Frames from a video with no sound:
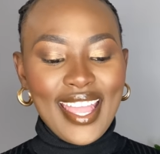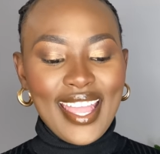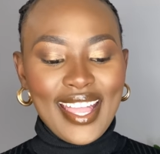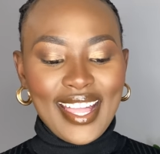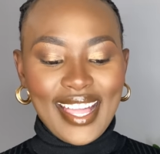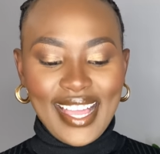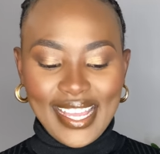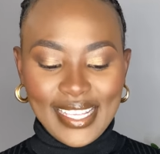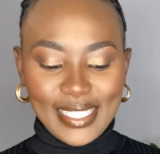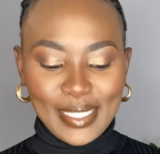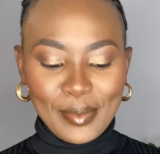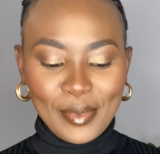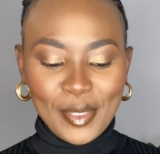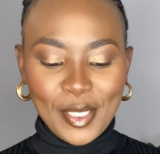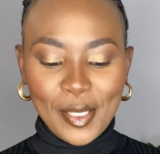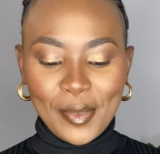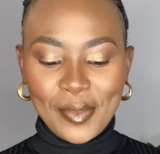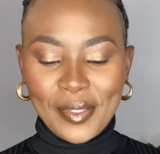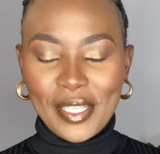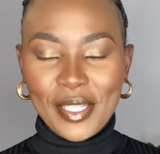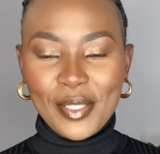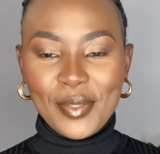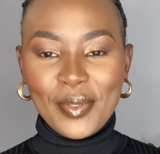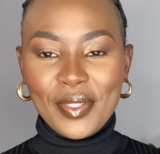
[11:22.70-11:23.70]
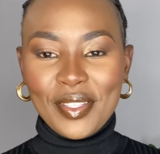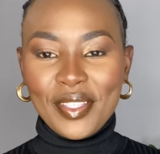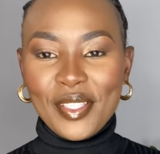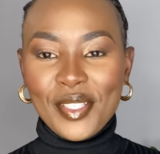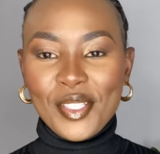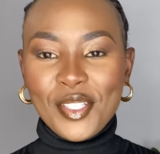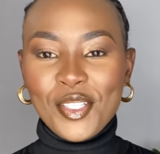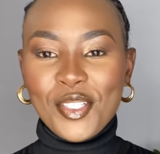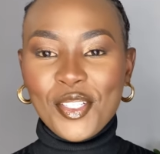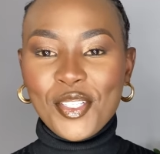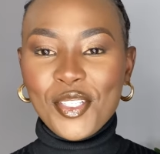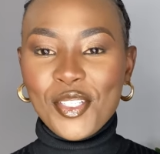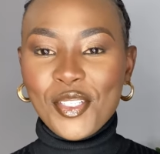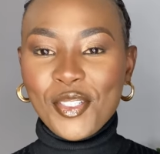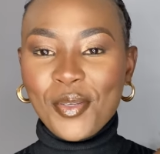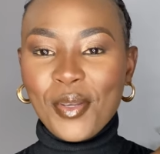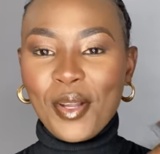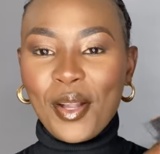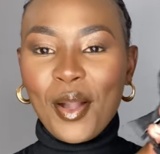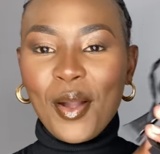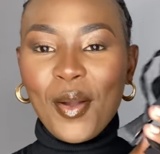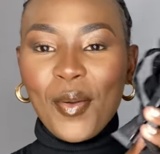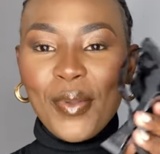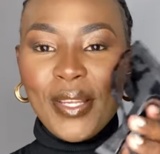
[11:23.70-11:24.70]
Guys, I'm so obsessed with this shoe. I
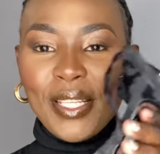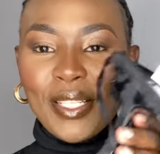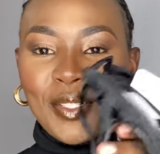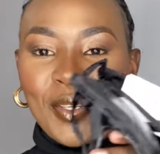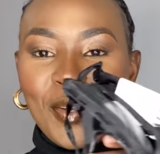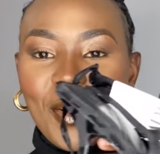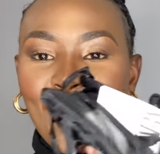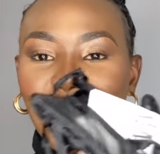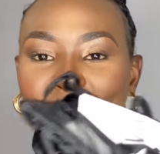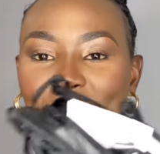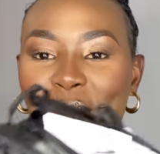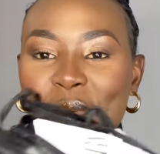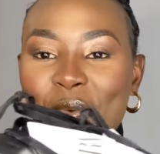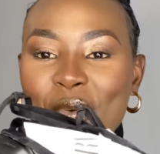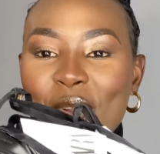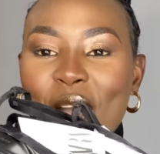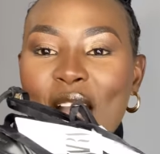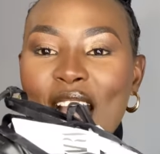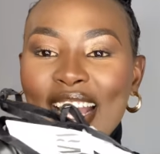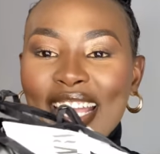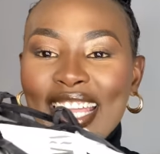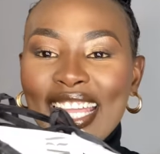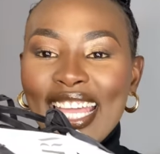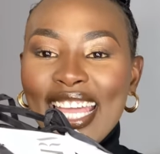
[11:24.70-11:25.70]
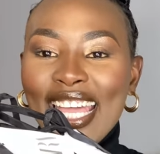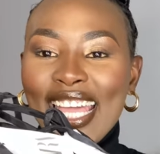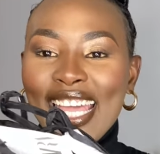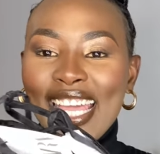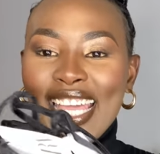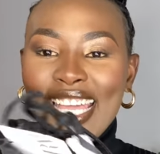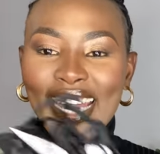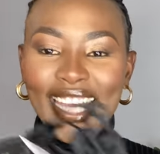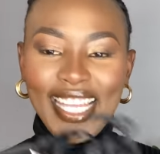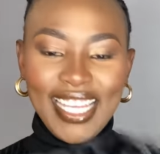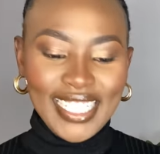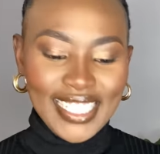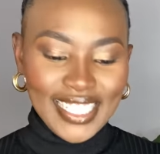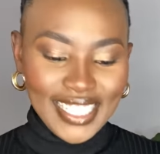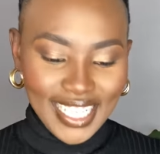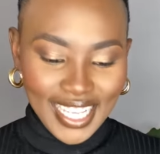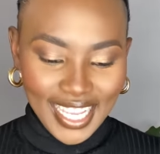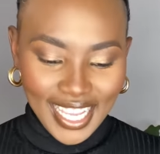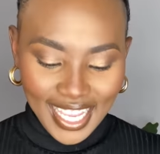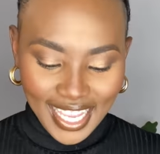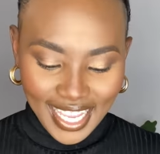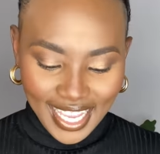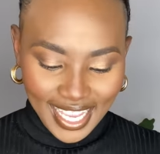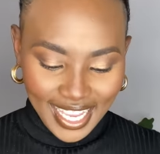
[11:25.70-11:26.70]
can't wait to rock it.
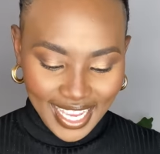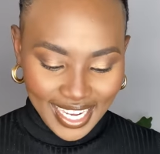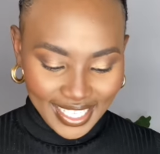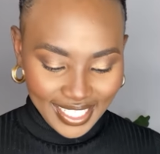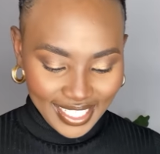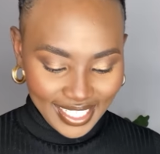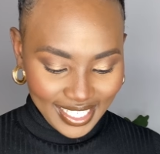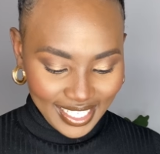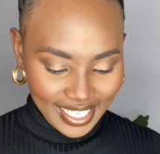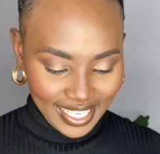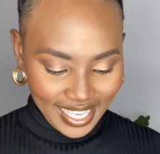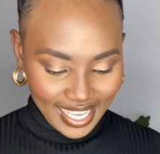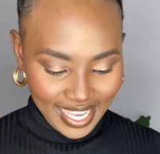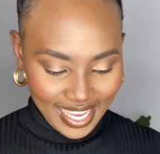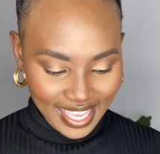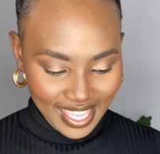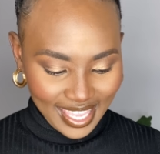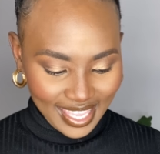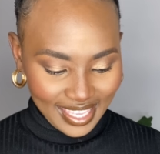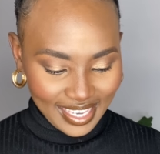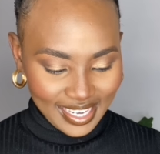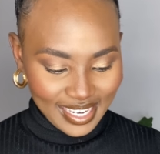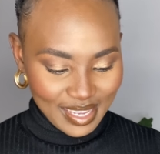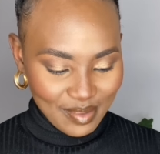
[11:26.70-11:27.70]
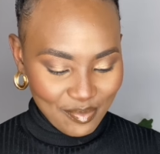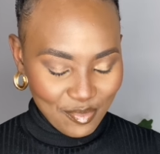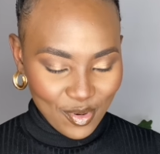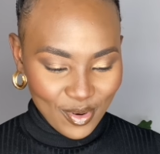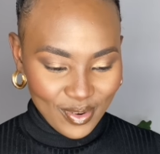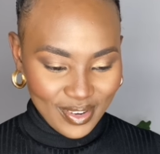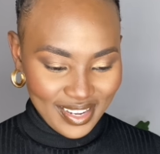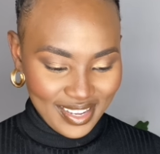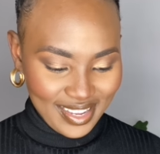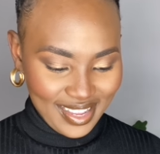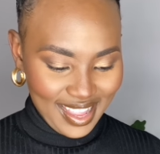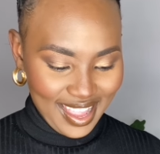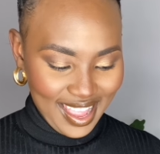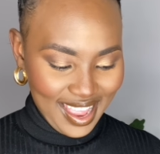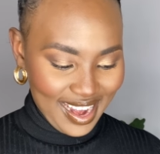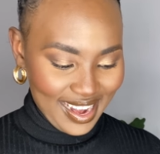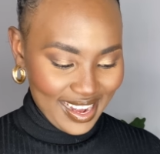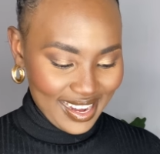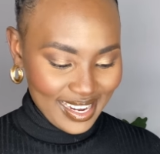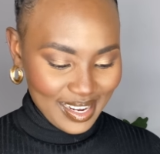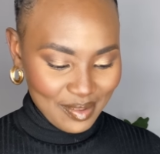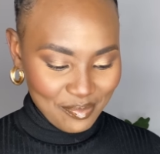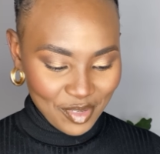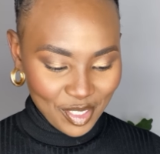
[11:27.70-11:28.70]
And like, I need
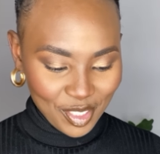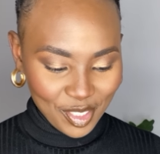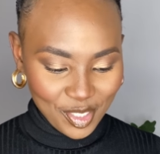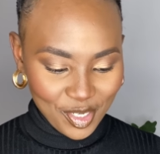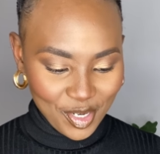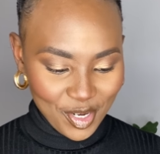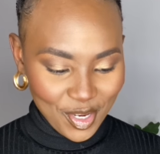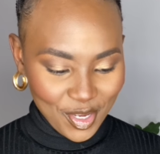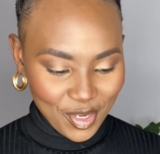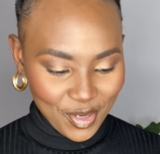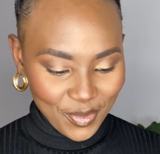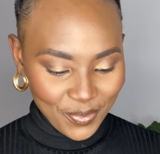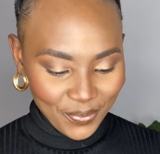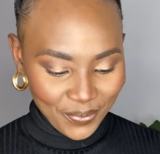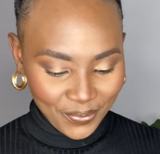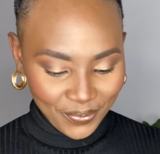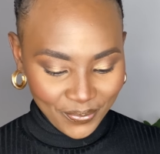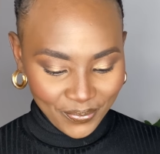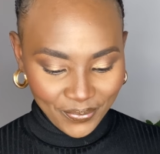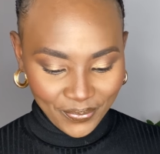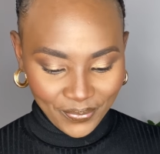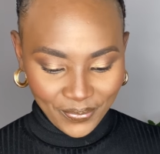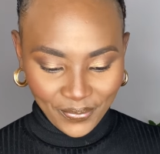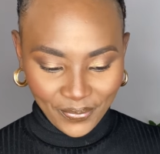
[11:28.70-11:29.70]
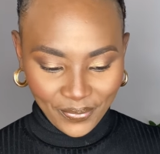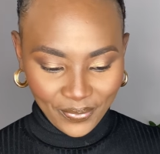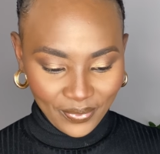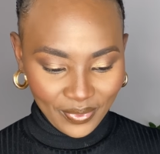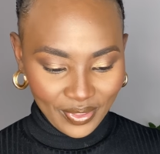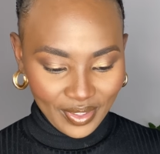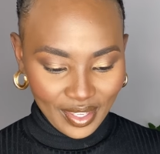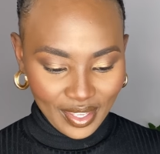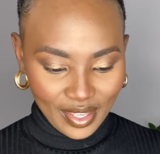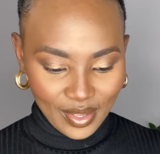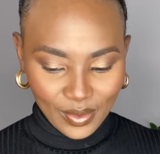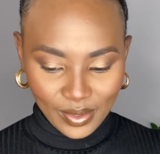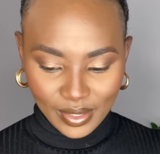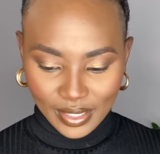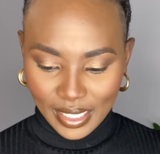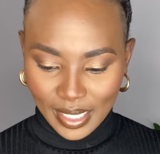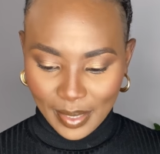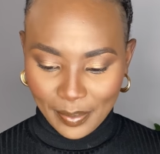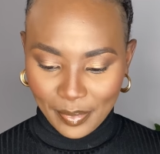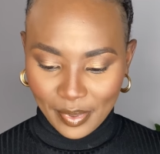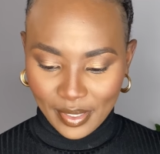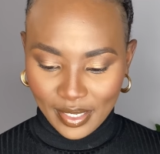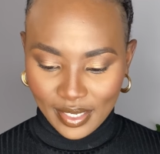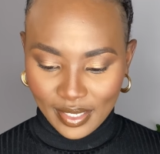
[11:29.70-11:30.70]
Let me show you what's
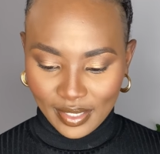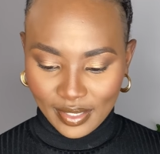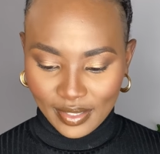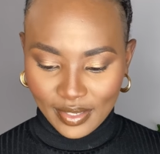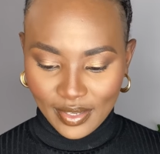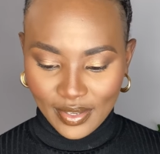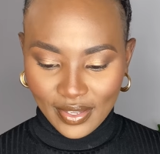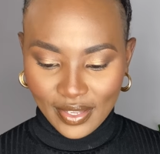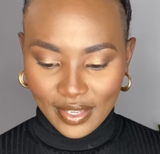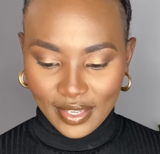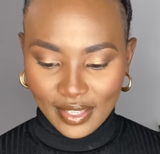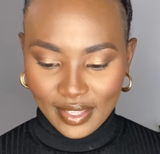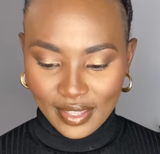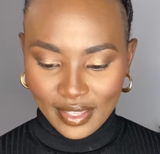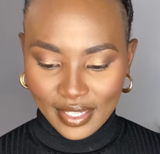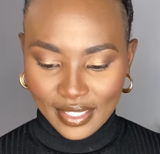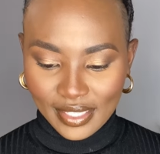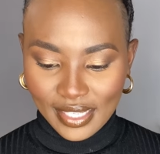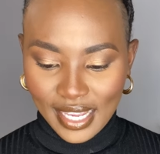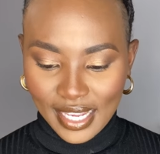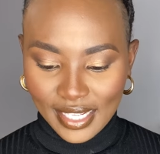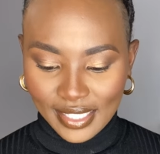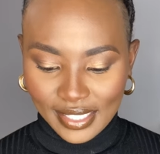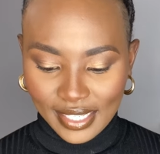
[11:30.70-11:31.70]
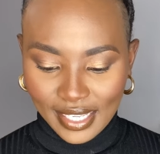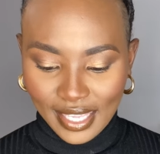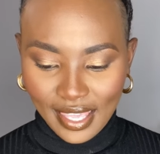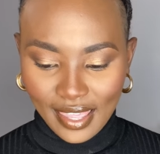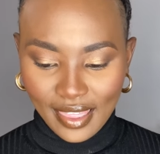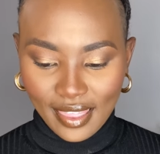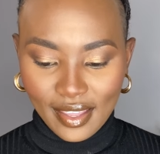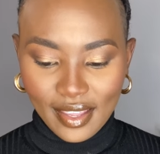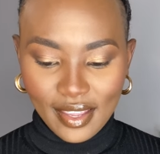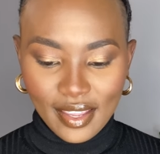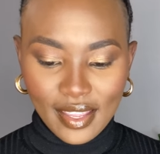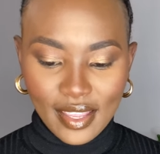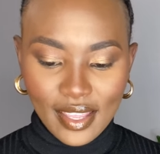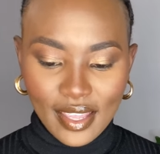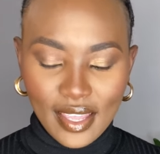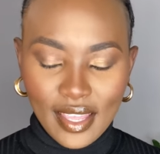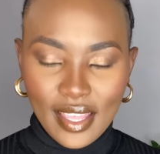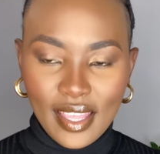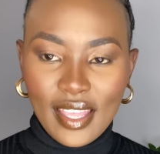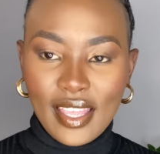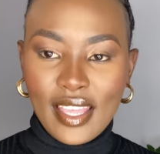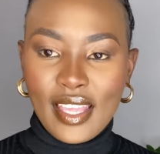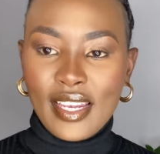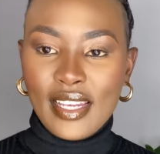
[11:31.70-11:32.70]
happening. Okay, they're tied together.
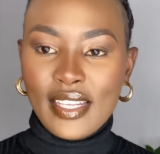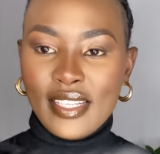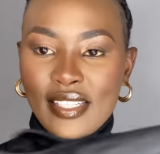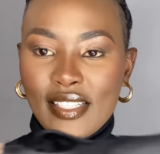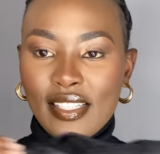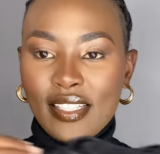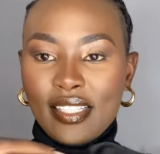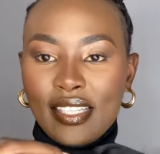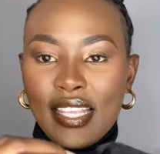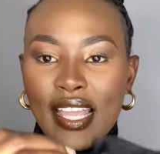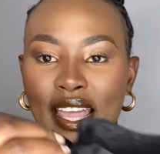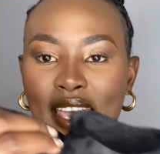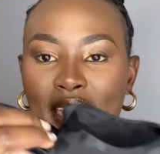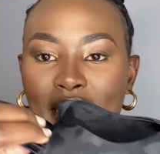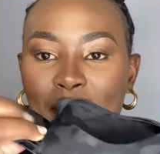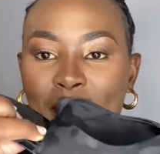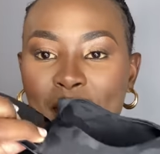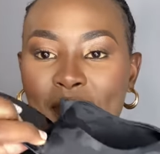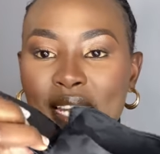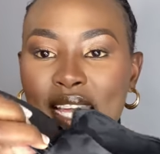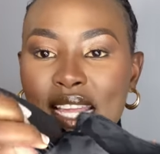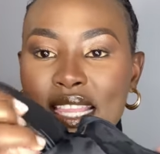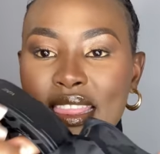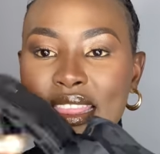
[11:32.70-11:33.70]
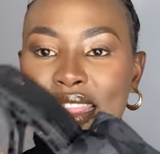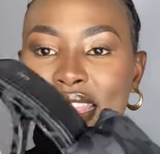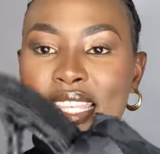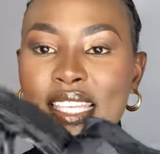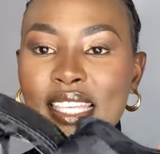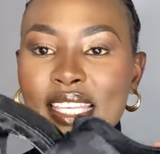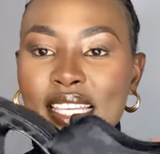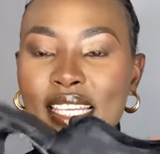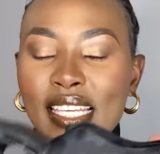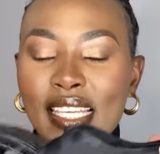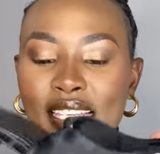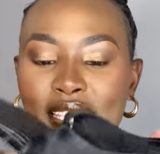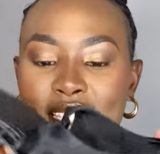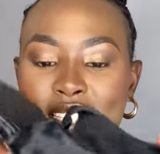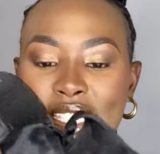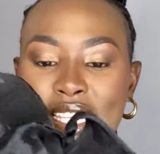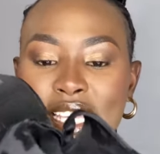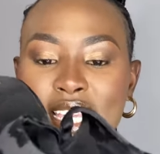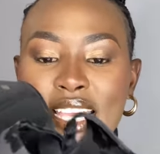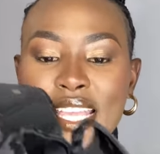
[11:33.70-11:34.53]
It's just hanging like this.